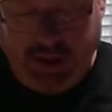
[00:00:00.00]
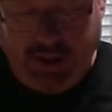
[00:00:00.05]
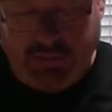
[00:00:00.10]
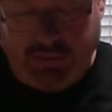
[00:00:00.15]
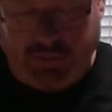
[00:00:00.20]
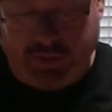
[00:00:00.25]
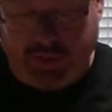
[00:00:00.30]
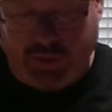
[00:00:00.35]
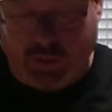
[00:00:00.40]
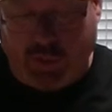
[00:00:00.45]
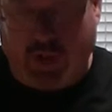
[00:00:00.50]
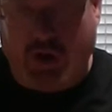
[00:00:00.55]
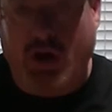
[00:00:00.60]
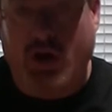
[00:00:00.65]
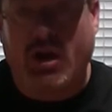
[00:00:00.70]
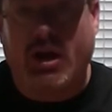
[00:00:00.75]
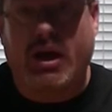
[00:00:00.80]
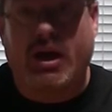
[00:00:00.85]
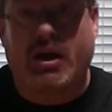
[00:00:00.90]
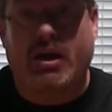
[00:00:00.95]
For the
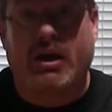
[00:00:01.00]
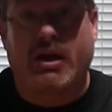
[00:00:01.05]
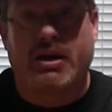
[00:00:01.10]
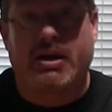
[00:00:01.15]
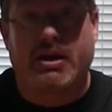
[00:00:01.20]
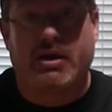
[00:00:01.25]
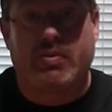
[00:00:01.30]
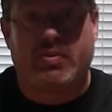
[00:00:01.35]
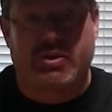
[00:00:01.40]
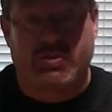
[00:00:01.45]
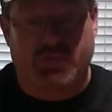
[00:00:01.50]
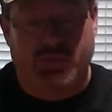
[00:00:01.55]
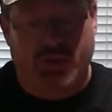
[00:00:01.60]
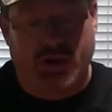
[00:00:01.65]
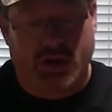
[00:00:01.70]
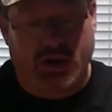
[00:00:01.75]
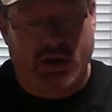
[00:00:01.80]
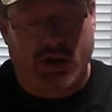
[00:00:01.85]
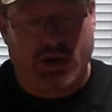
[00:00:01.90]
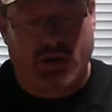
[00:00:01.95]
walleye, all I did was put
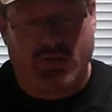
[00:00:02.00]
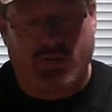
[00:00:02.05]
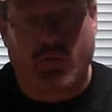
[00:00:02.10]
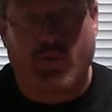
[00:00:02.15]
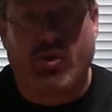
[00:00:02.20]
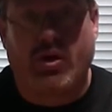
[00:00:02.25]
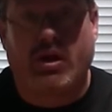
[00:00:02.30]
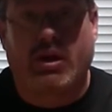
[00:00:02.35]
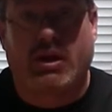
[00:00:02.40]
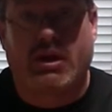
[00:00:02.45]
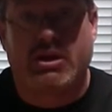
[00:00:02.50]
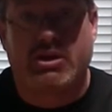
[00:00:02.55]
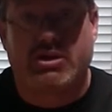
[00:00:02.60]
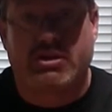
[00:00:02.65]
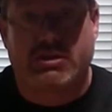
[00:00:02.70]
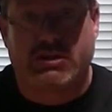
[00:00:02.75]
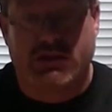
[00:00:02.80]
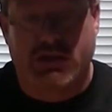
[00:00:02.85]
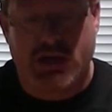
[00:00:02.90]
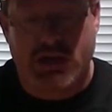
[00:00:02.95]
it in foil, as
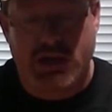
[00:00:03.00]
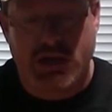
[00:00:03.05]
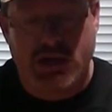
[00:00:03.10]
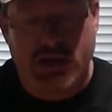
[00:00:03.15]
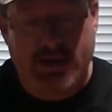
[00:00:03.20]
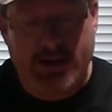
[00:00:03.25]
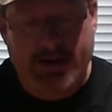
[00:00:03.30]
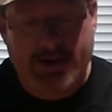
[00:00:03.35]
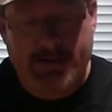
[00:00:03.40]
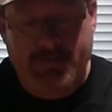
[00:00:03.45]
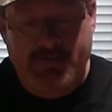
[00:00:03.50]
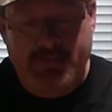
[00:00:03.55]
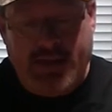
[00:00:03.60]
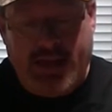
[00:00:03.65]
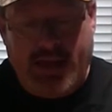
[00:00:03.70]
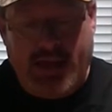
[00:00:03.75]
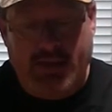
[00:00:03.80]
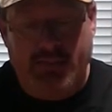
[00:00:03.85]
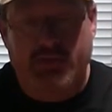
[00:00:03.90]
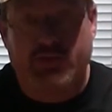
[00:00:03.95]
you've seen,
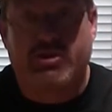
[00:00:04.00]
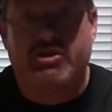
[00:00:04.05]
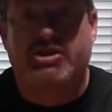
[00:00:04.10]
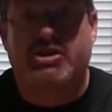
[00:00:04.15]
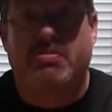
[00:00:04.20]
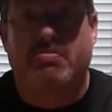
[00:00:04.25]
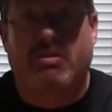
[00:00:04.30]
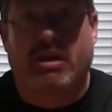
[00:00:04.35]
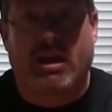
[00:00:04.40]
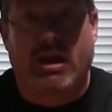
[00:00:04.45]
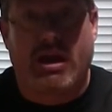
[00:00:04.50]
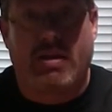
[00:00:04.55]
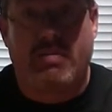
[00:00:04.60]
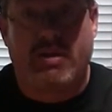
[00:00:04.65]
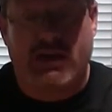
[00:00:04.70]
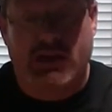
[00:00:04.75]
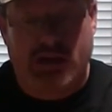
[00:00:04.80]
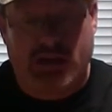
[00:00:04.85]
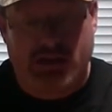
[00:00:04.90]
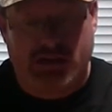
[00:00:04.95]
and put some
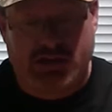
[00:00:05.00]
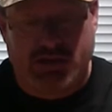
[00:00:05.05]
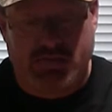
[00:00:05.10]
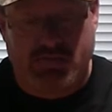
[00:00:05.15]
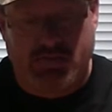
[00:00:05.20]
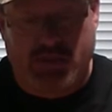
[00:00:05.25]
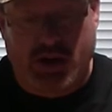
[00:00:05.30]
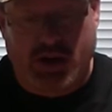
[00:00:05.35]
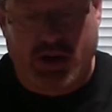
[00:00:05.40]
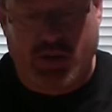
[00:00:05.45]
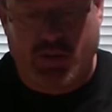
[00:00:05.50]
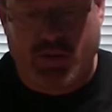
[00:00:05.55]
lemon and some butter